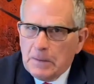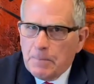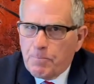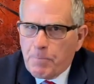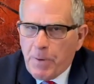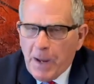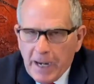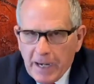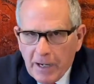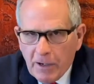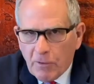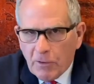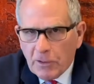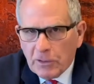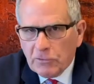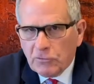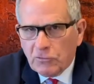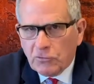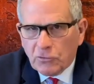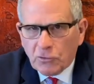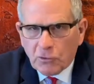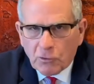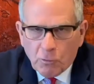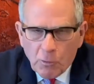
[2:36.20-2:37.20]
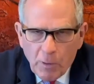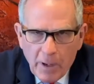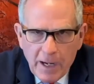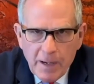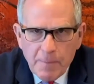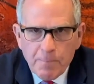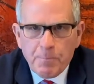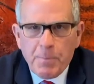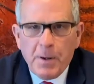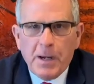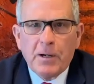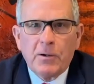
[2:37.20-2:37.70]
parents or
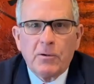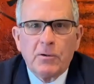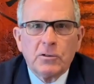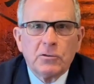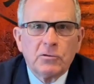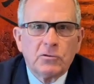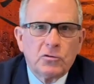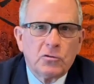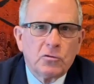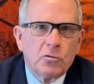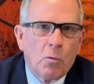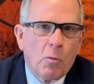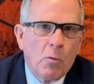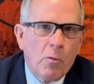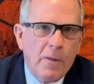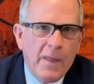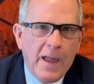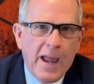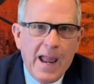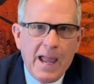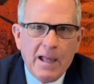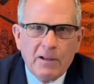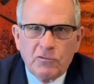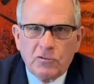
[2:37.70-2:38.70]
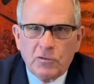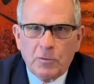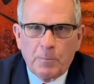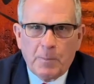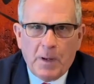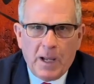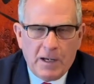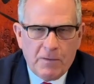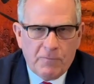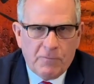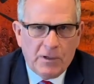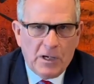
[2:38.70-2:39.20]
grandparents, or they had some
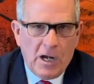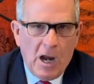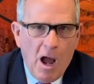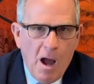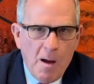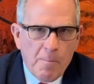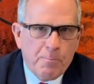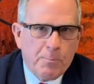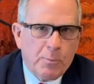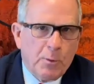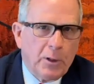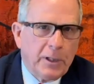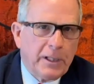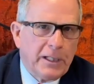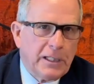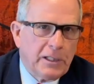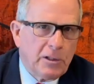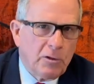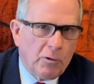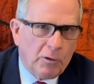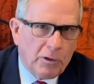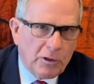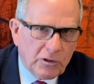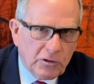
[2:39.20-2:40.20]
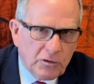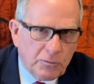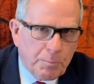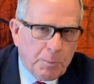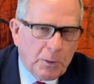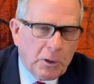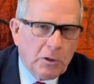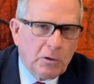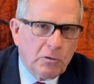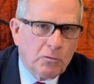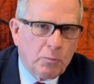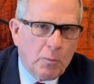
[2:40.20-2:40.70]
kind of an upbringing or
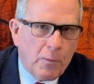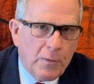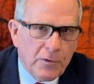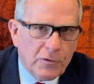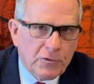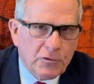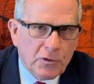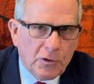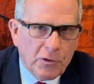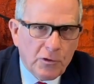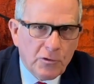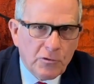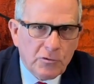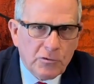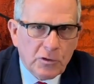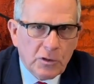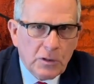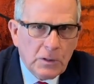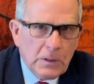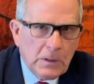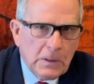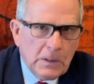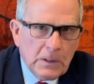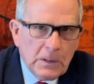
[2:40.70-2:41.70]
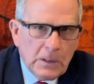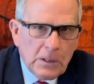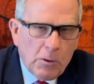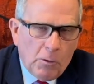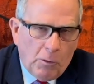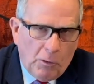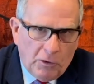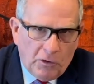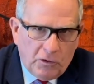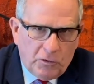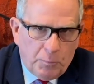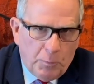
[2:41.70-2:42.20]
experience with the church
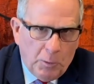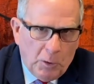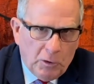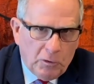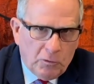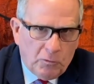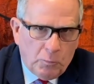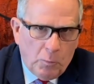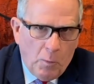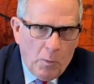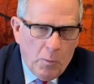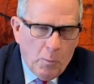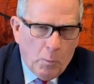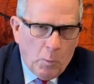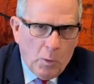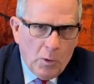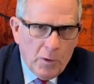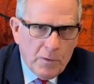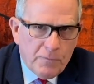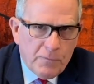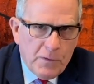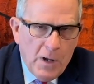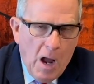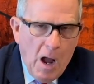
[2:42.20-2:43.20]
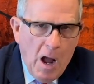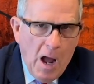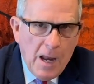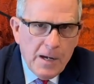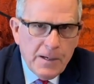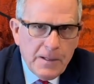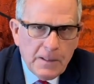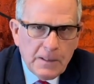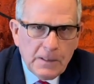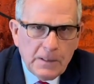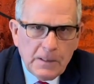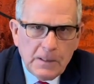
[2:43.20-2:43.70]
or experience with the Word of
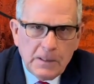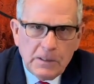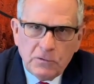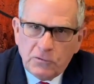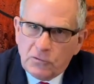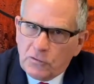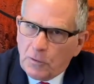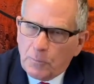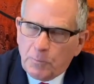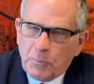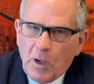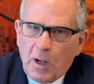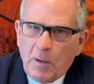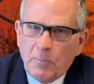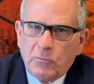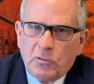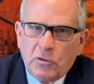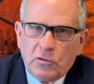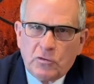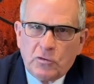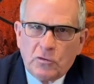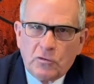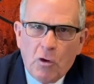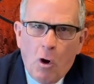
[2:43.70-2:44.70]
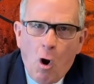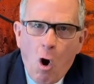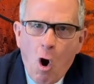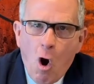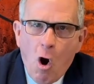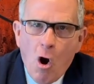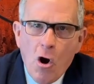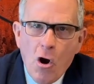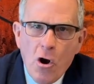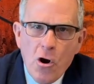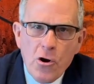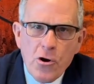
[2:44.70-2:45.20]
God. Sometimes this is
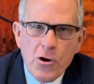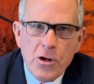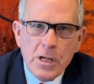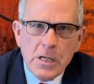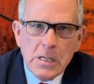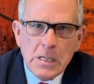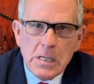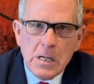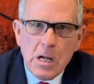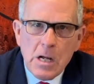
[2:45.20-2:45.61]
hard